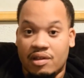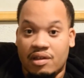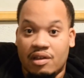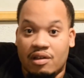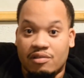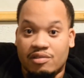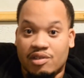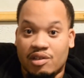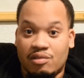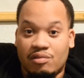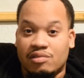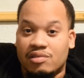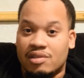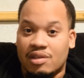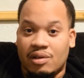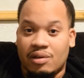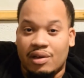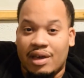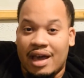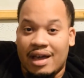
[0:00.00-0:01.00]
So you still
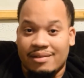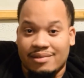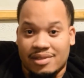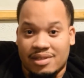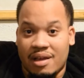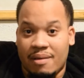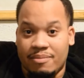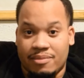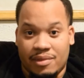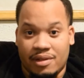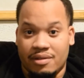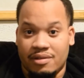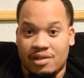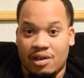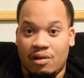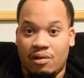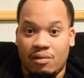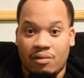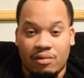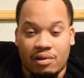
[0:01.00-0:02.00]
got something to
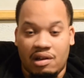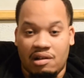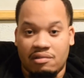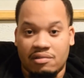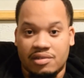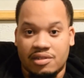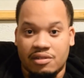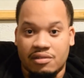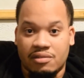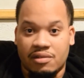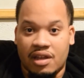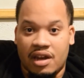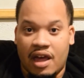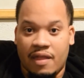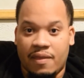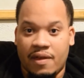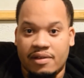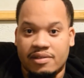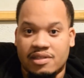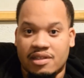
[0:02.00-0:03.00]
hold on to. And I
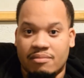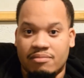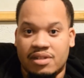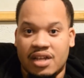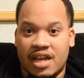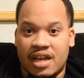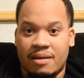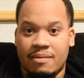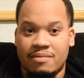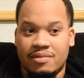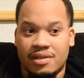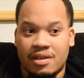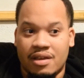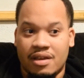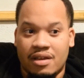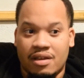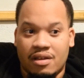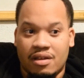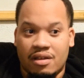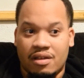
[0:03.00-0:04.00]
think sometimes
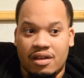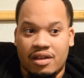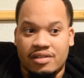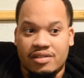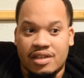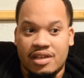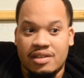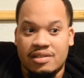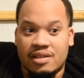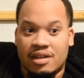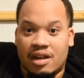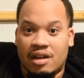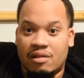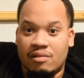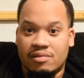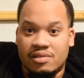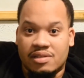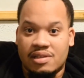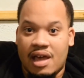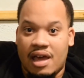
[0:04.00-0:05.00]
it's easy to lose
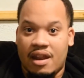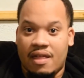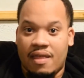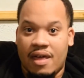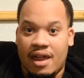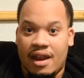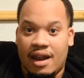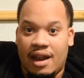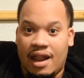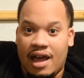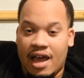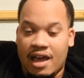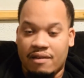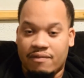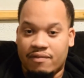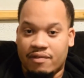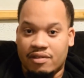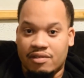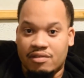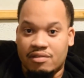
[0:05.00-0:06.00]
sight of that in life,
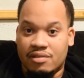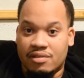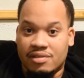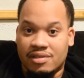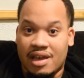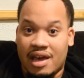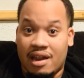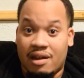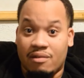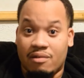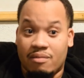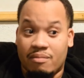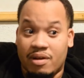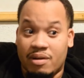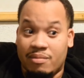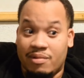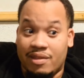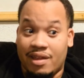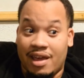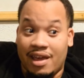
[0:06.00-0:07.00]
and you just got to remember
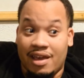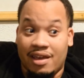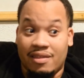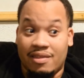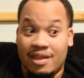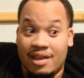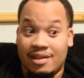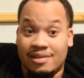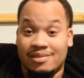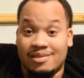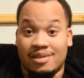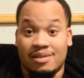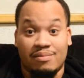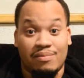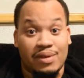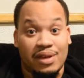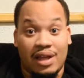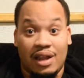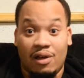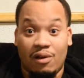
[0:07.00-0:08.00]
that, hey, things could be
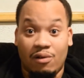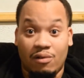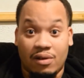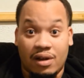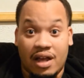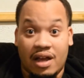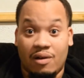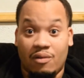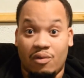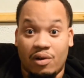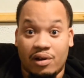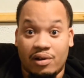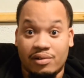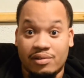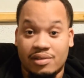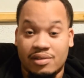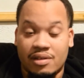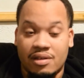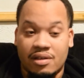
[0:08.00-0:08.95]
a whole lot worse.